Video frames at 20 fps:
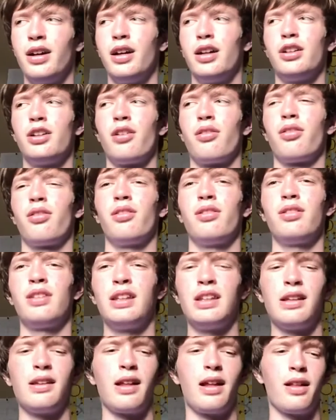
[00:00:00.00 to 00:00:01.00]
just
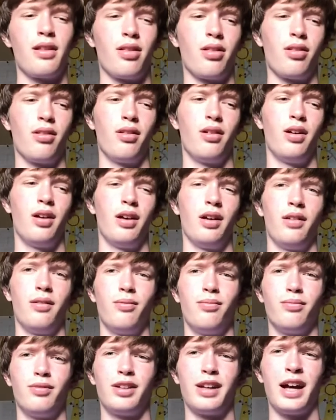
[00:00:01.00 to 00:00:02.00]
tea that's
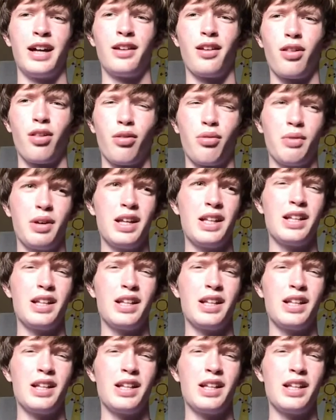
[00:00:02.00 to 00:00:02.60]
kind of sweet,